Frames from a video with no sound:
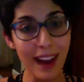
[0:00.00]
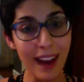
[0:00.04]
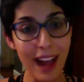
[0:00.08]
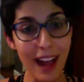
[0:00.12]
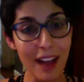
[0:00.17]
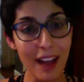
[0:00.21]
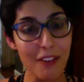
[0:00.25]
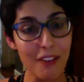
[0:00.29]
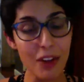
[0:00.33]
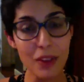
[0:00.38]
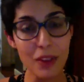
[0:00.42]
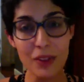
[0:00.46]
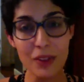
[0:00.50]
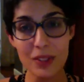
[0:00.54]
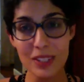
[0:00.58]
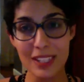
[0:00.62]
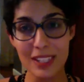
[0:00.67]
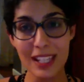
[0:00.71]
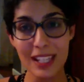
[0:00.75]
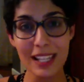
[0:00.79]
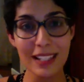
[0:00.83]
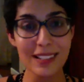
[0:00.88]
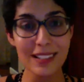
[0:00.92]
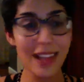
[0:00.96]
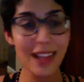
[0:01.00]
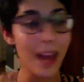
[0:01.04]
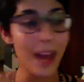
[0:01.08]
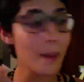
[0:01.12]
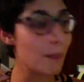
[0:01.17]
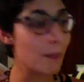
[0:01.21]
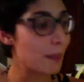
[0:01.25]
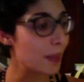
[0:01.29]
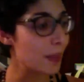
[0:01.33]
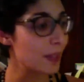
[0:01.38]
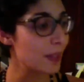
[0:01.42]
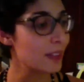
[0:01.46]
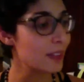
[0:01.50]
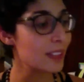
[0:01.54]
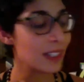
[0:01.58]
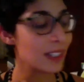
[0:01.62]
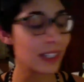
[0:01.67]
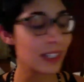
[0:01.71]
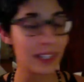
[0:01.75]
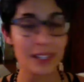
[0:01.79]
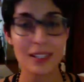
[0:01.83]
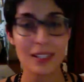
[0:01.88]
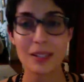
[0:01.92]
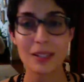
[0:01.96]
I have all those things, I build it
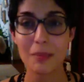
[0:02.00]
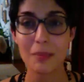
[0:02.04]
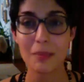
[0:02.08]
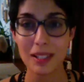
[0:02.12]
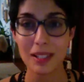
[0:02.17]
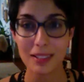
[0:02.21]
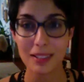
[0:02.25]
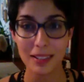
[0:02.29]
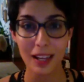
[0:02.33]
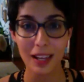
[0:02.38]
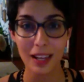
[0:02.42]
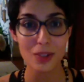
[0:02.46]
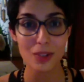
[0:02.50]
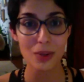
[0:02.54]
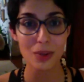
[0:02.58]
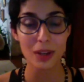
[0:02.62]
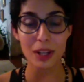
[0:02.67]
into my schedule.